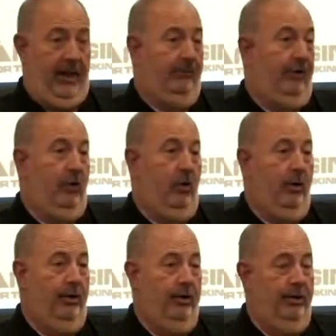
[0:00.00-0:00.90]

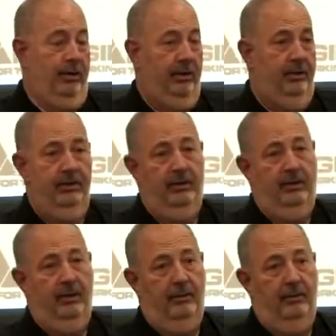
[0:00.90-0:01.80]
recorded
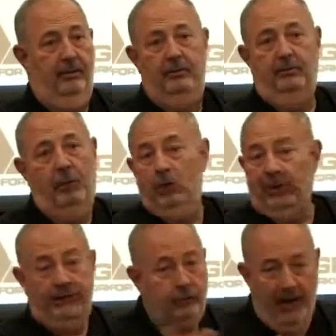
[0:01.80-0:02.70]

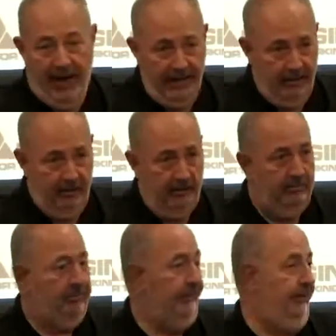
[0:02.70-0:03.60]
multi-track
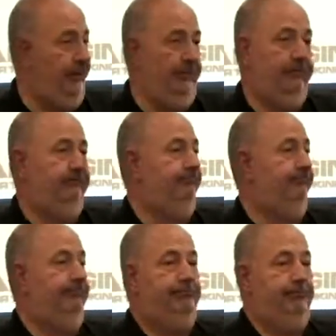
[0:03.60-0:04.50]
in
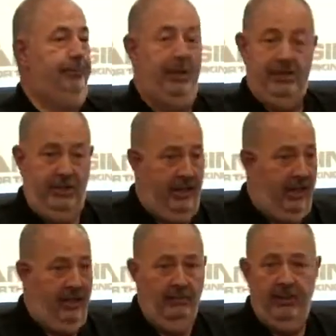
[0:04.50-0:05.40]

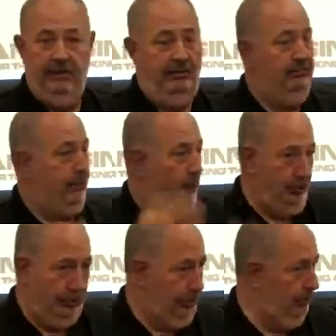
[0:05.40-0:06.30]
PCM and Pro
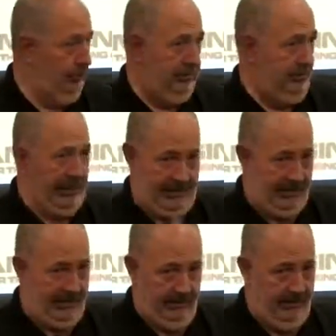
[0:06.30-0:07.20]
Tools and that
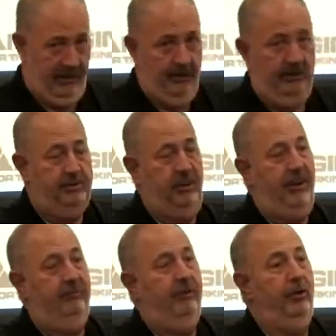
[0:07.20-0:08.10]
kind of things, and
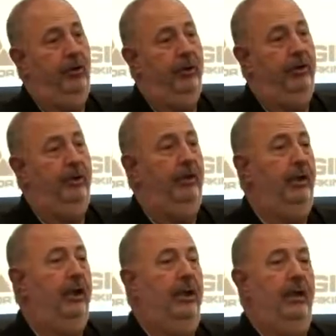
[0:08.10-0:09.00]
I've recorded
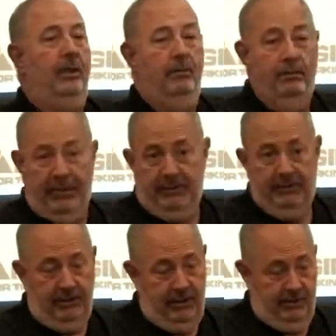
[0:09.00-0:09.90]

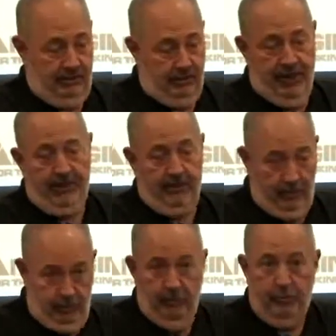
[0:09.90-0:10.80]
direct to
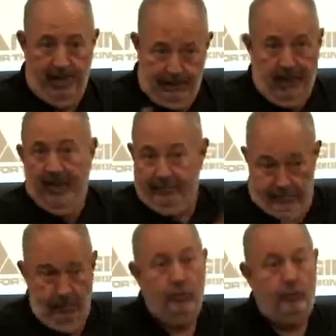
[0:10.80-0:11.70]
two-track, live to
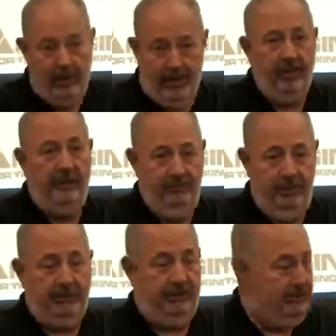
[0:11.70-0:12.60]
two-track kind of
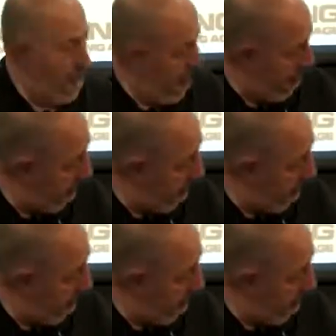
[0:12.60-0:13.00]
mixes, which